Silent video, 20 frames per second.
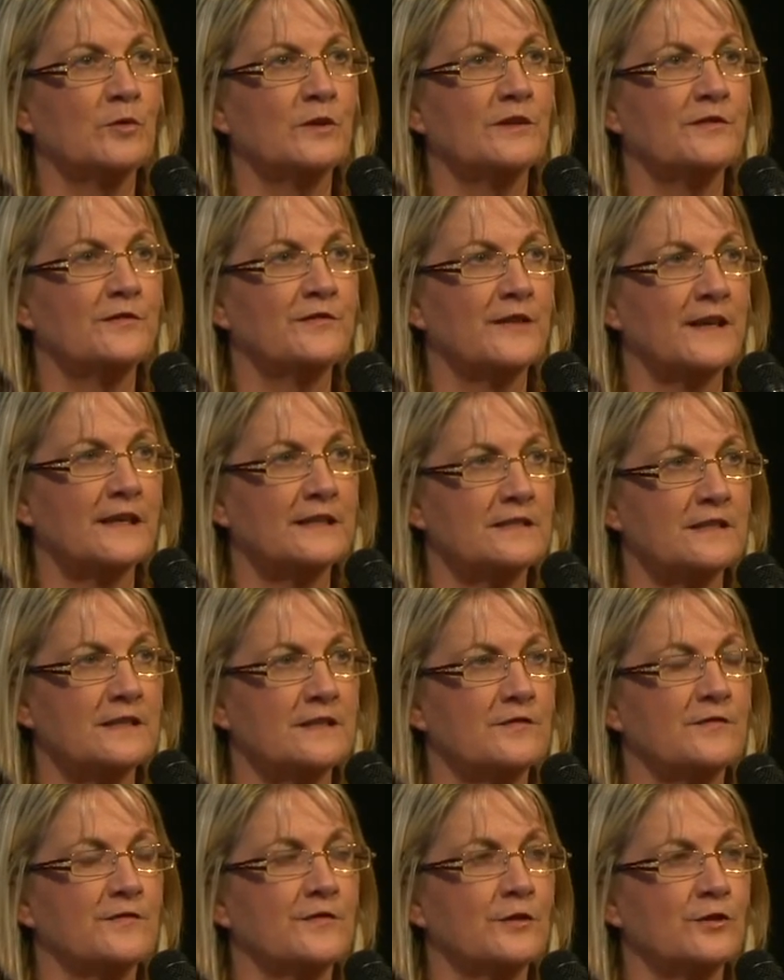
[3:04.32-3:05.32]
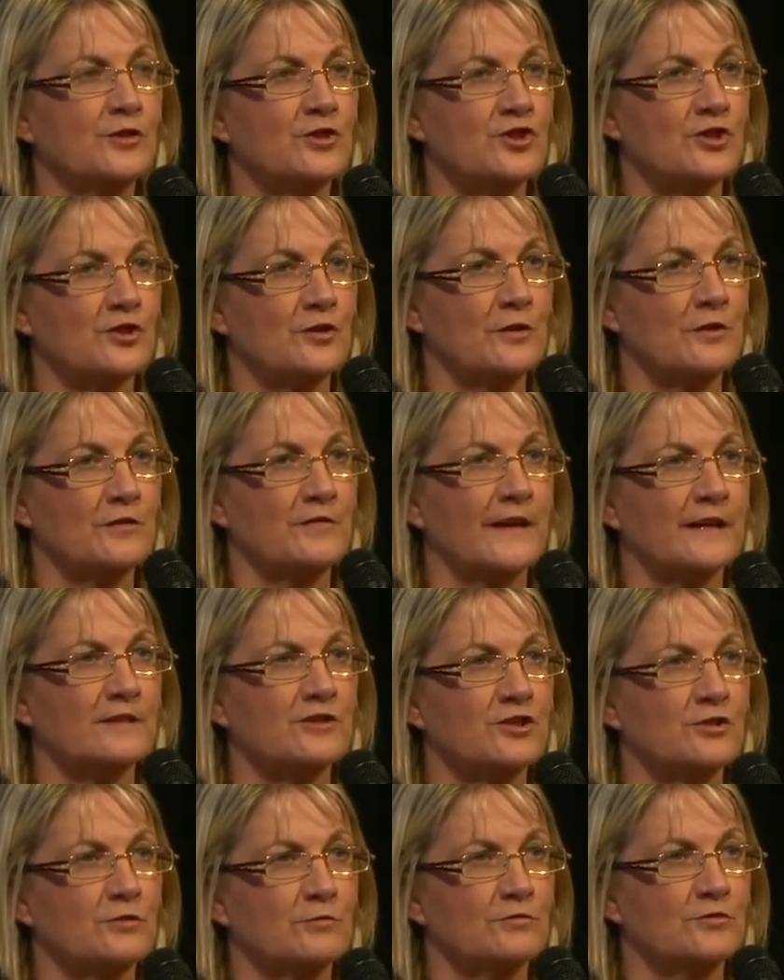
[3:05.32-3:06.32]
that will affect the future of
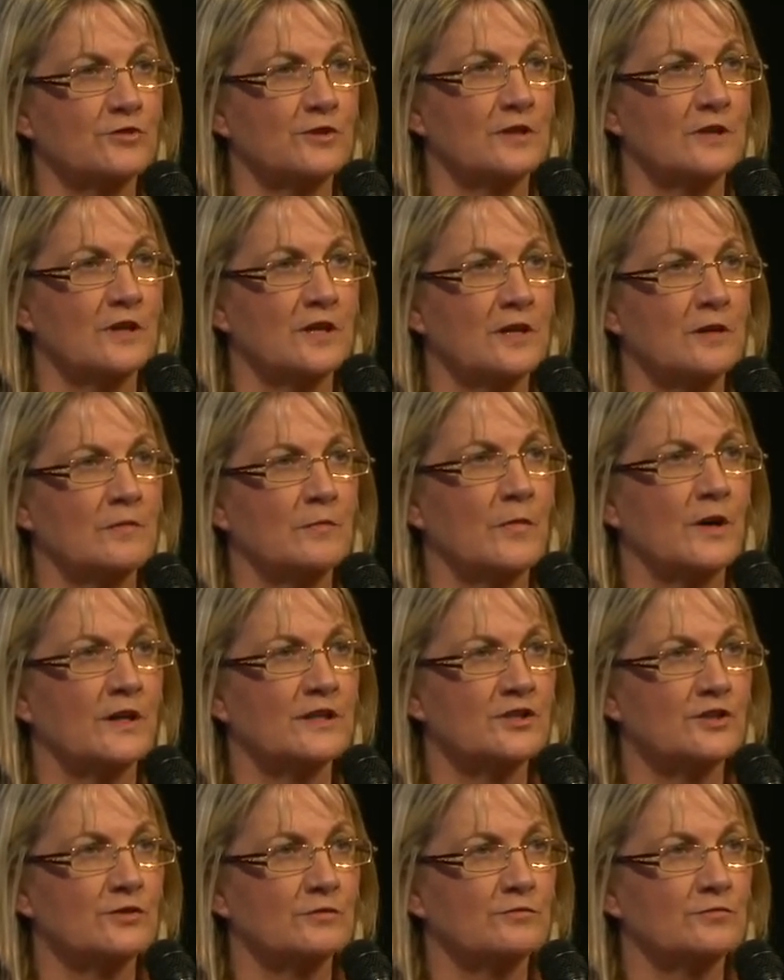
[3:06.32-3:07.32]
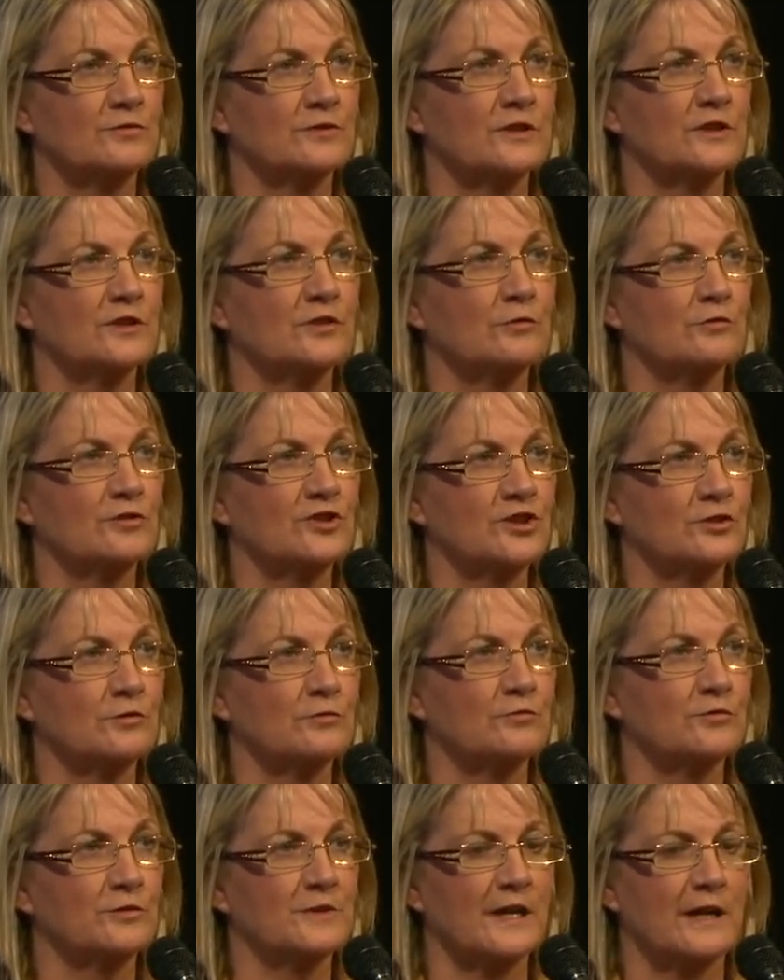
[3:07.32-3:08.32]
our children, my children, your
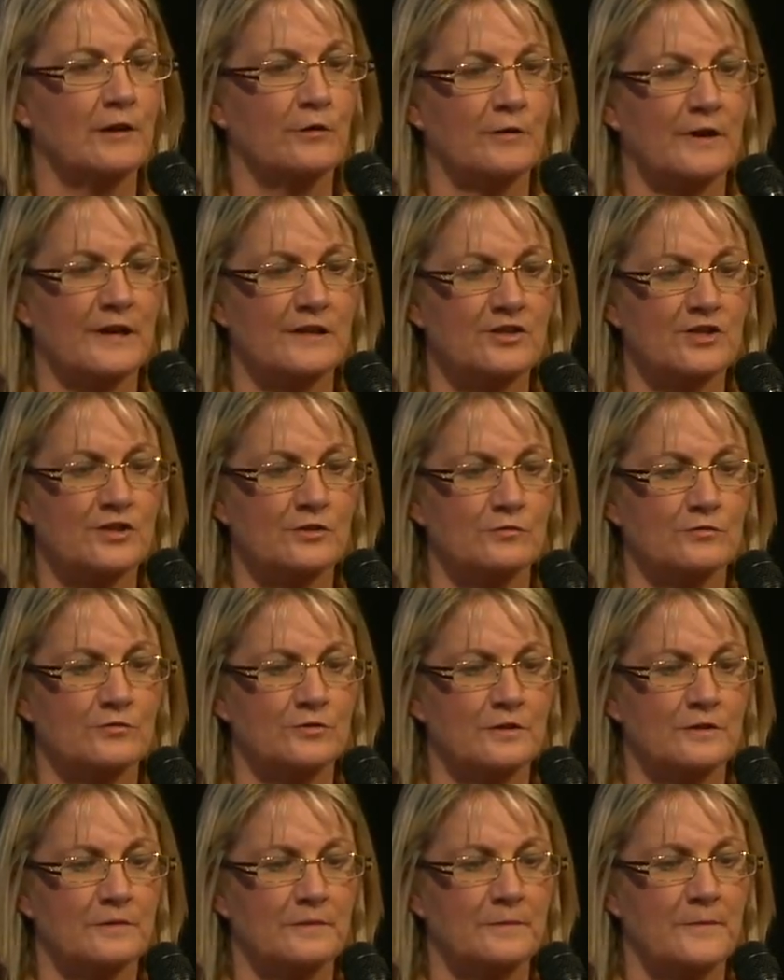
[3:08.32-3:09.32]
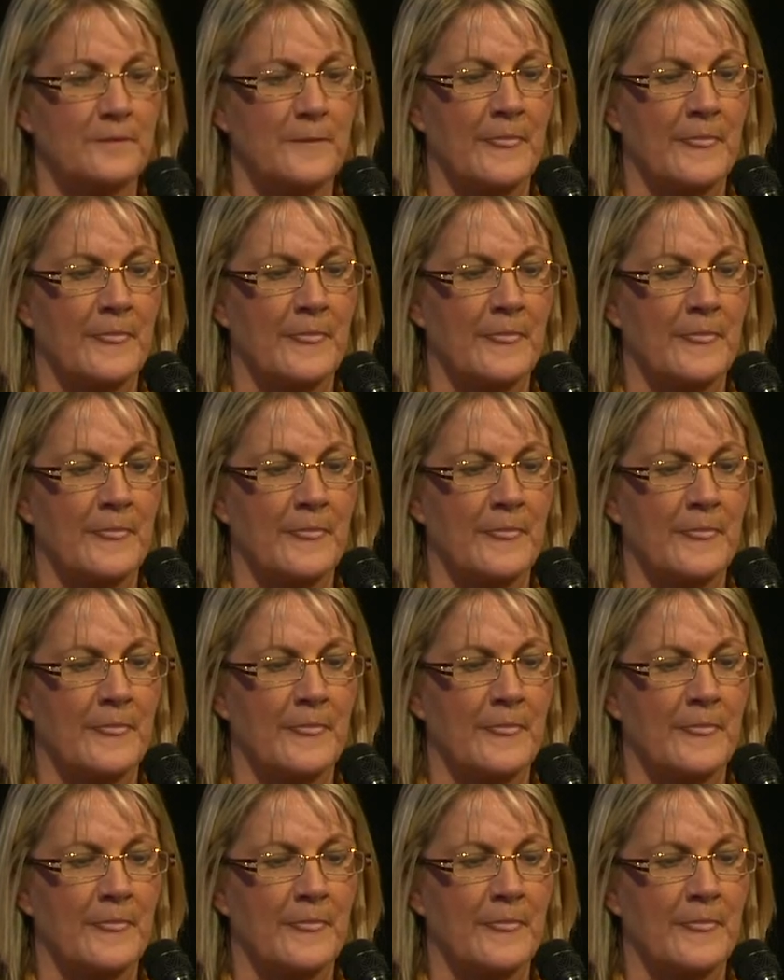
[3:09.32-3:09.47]
children, our grandchildren.